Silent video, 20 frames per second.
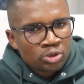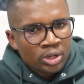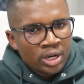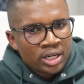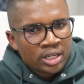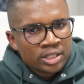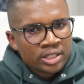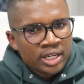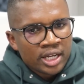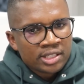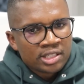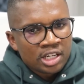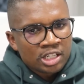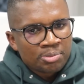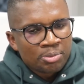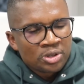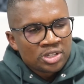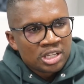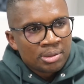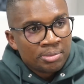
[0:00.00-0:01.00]
so that it
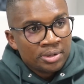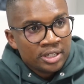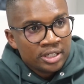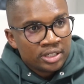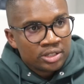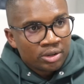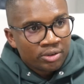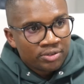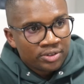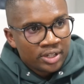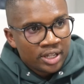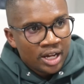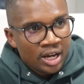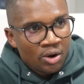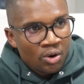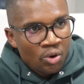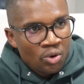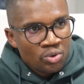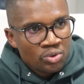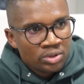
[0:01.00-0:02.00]
takes responsibility
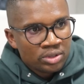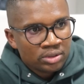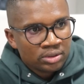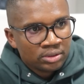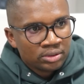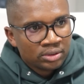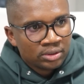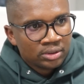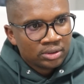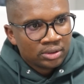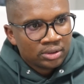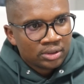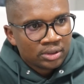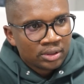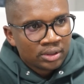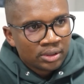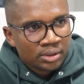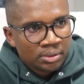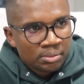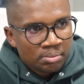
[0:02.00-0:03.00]
of their own
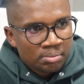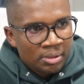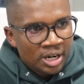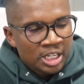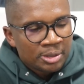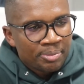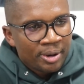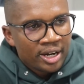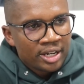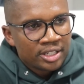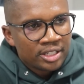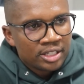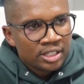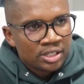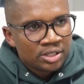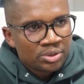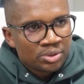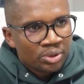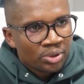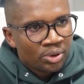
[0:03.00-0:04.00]

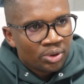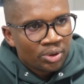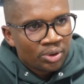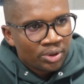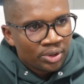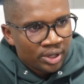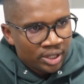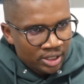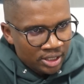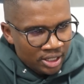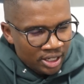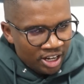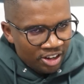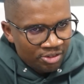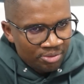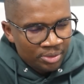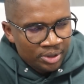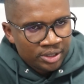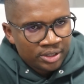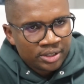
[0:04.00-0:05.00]
municipalities or
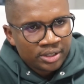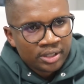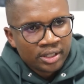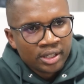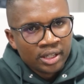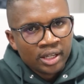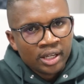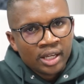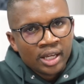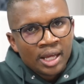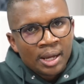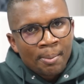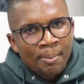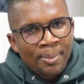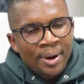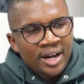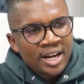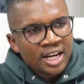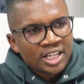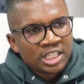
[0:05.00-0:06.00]
national government.
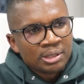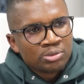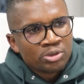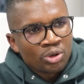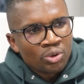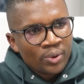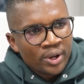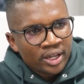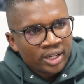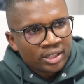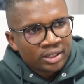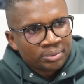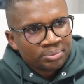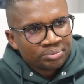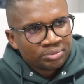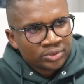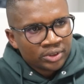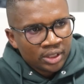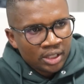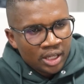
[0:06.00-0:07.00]
Partnerships don't
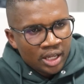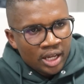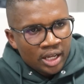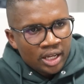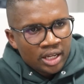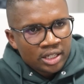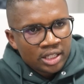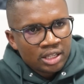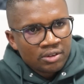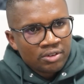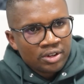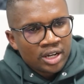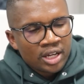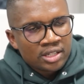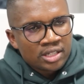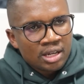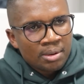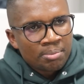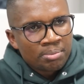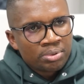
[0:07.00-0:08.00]
work. Can
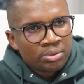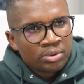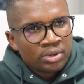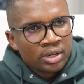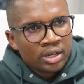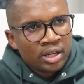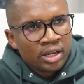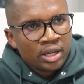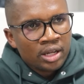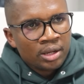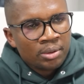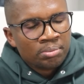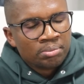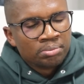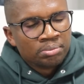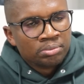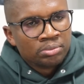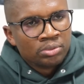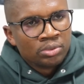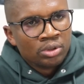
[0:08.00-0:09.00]
give you an example.
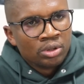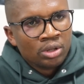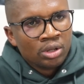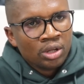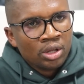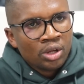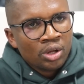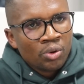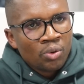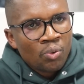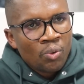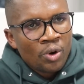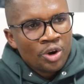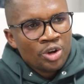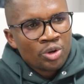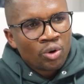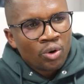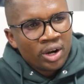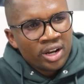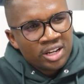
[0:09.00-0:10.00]

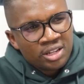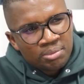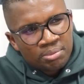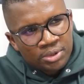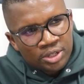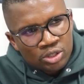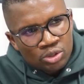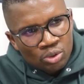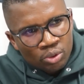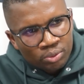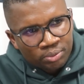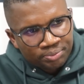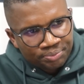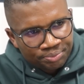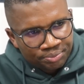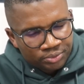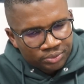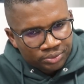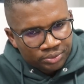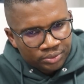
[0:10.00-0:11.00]
When you call an Imbizo,
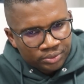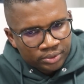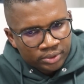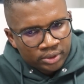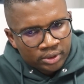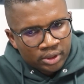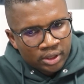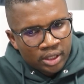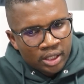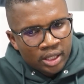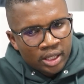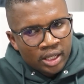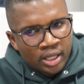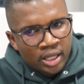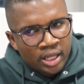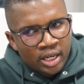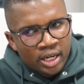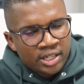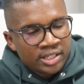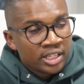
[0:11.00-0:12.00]

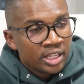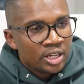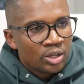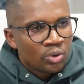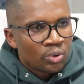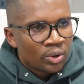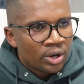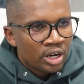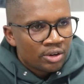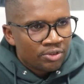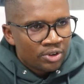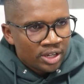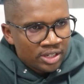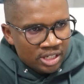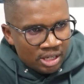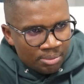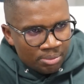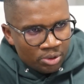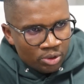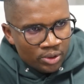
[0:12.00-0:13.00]
let's say in Kurene,
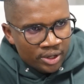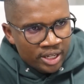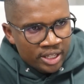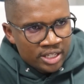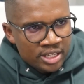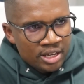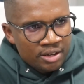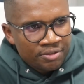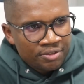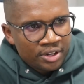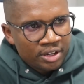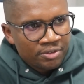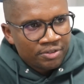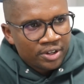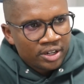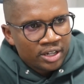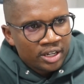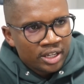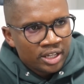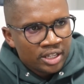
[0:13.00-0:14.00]
for example, or the EFF